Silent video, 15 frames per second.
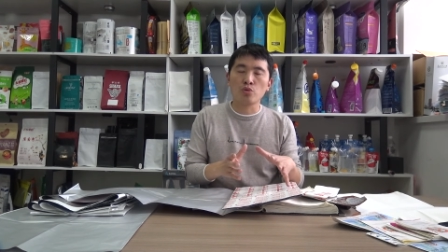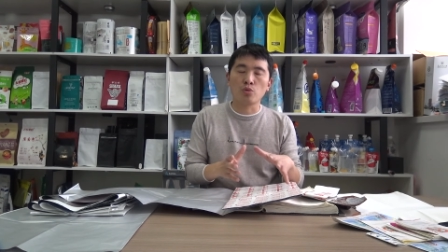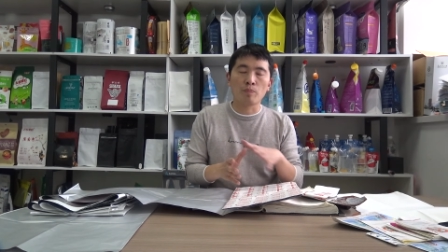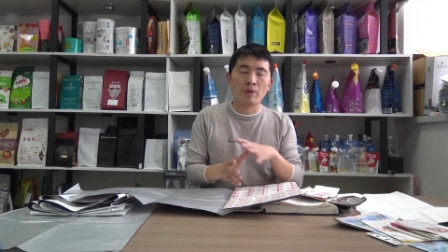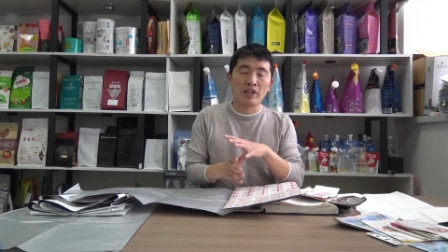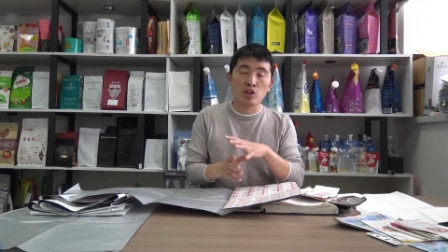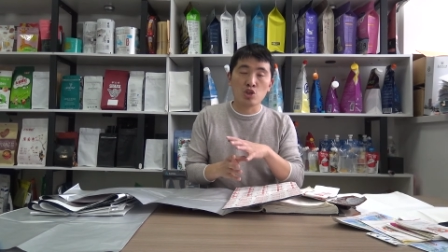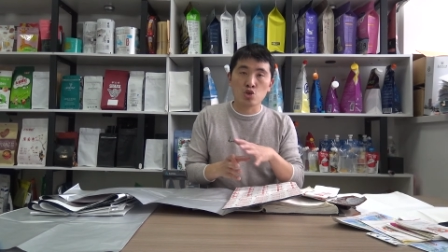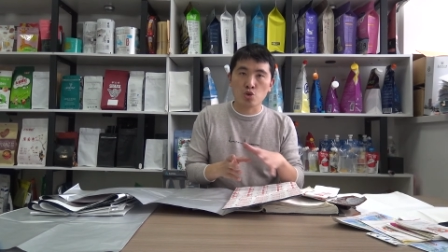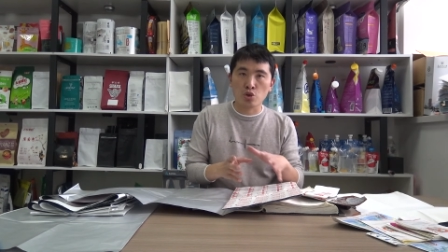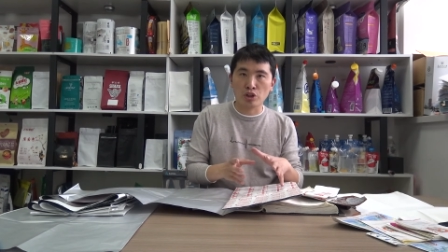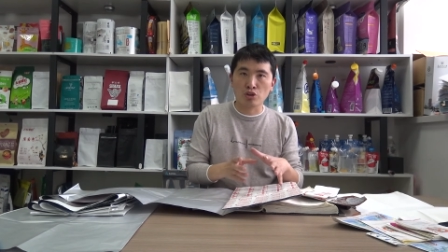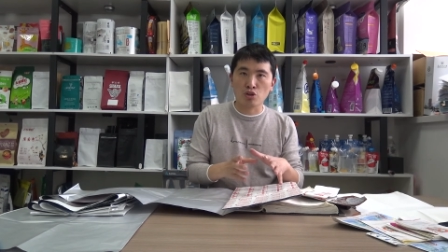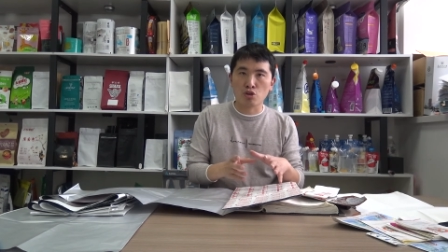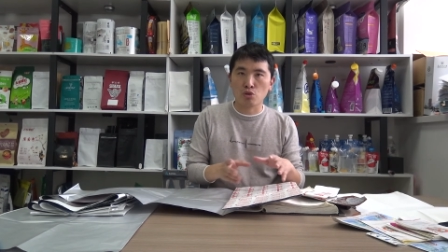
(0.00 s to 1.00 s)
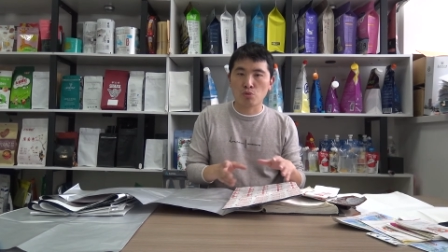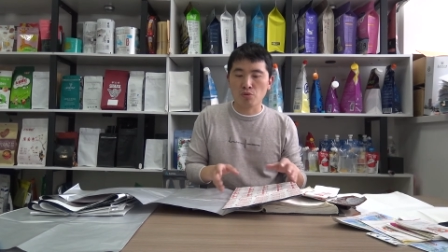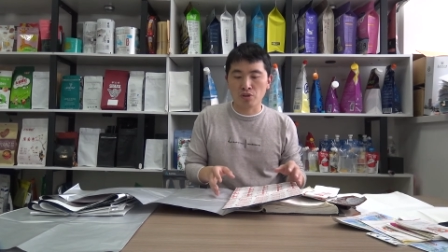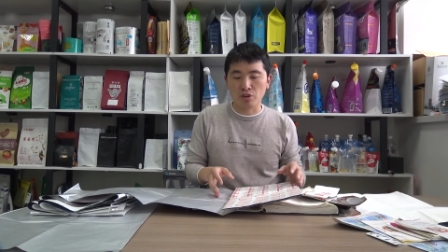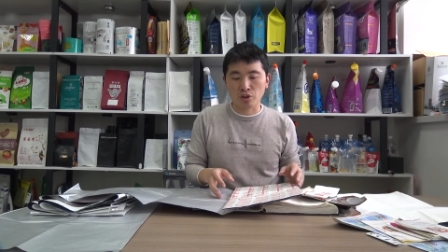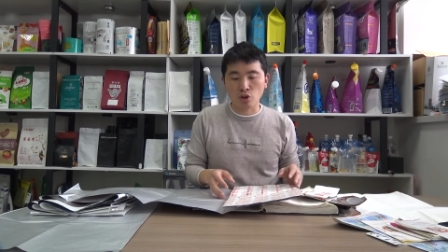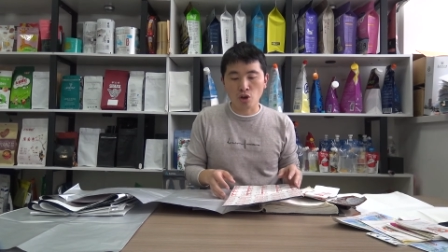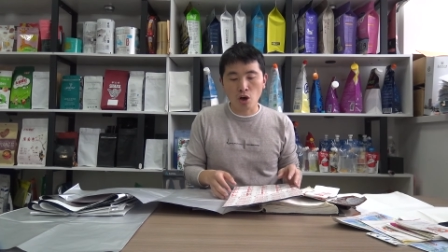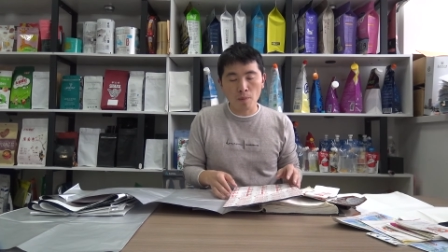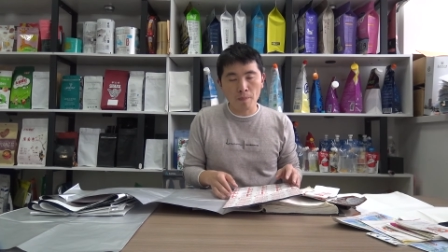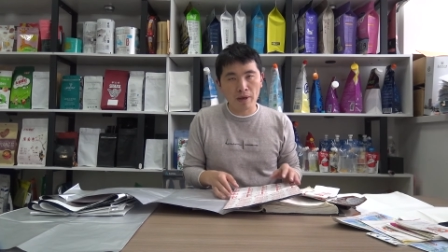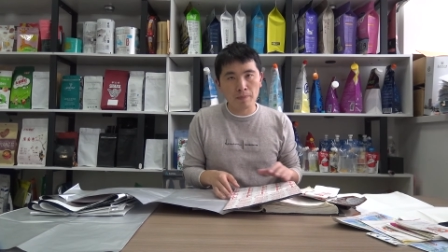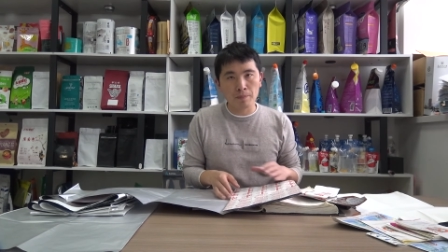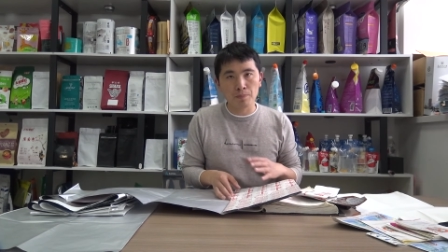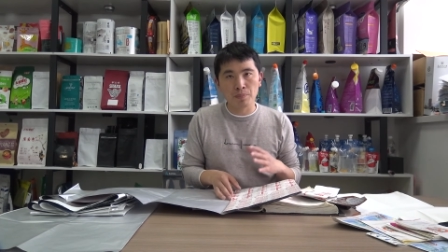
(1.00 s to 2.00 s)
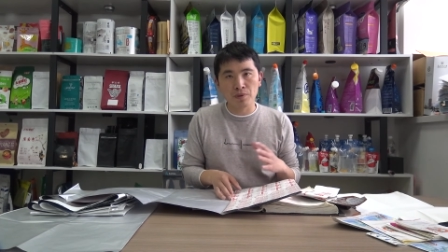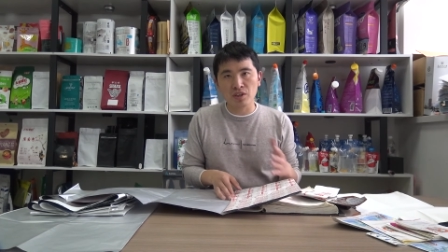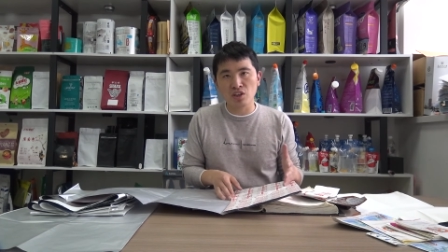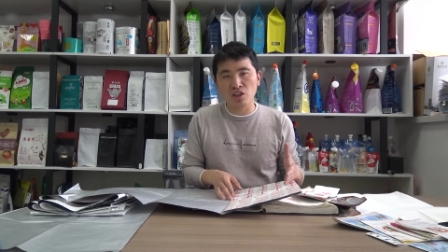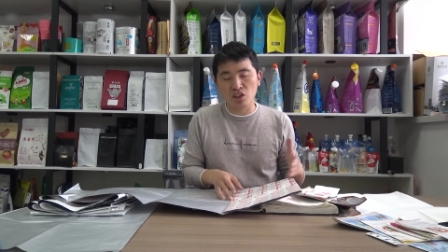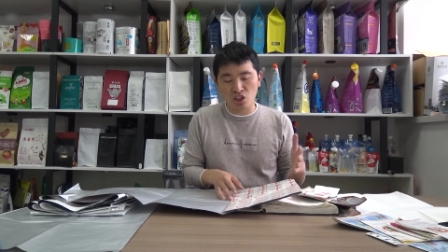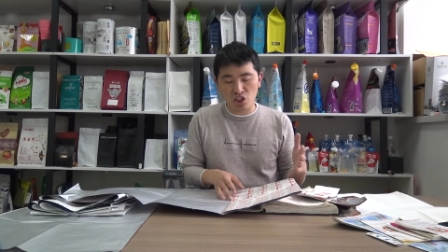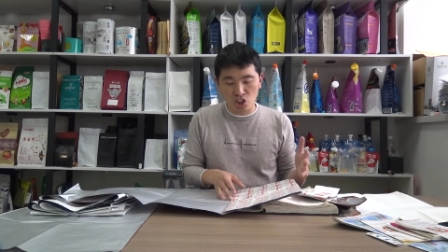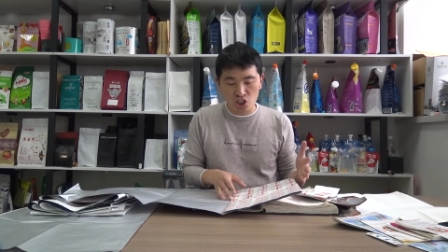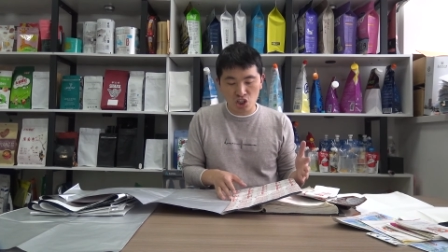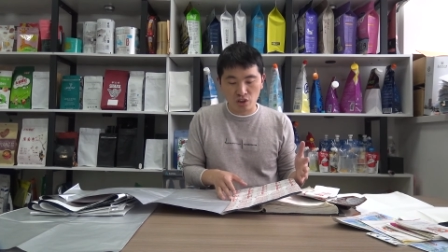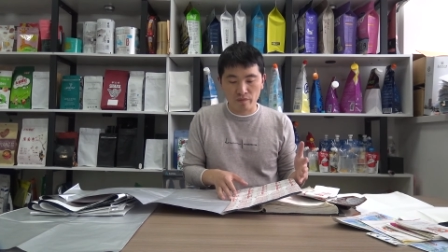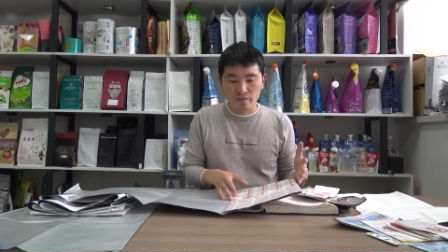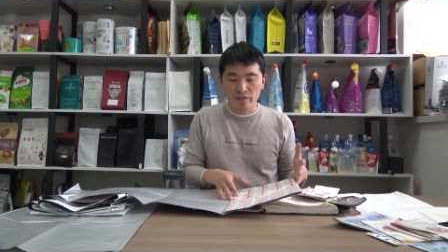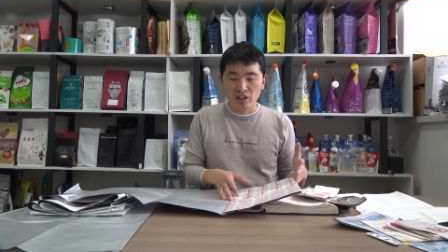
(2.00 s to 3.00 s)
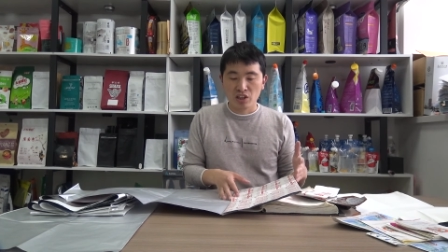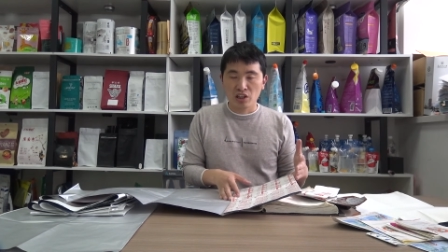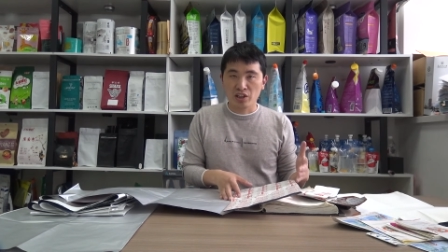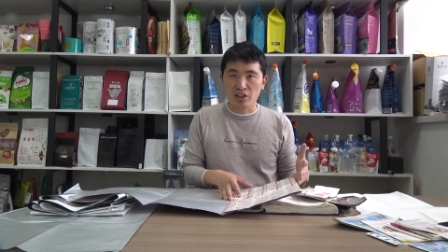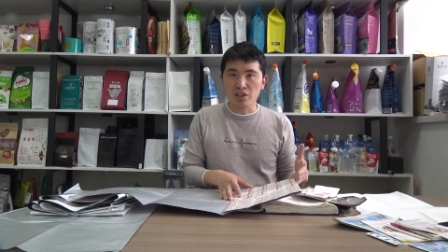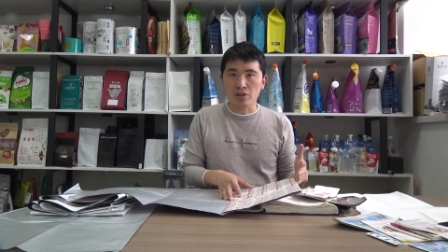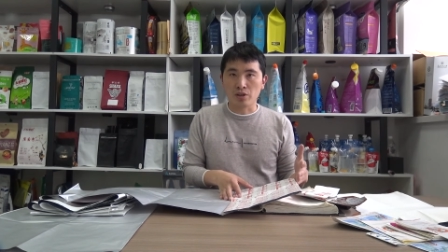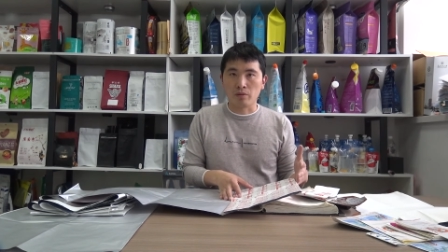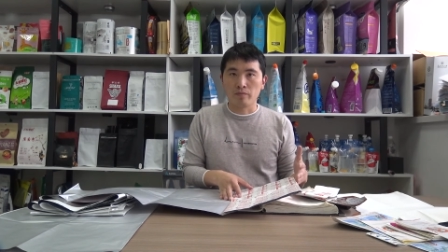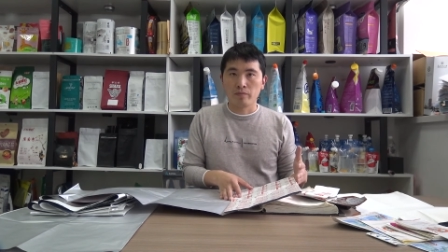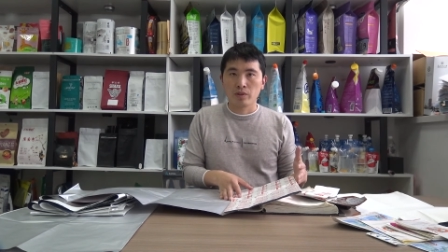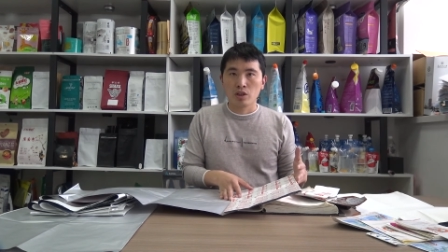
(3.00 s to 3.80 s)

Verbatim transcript: to penetrate through the common PE layer.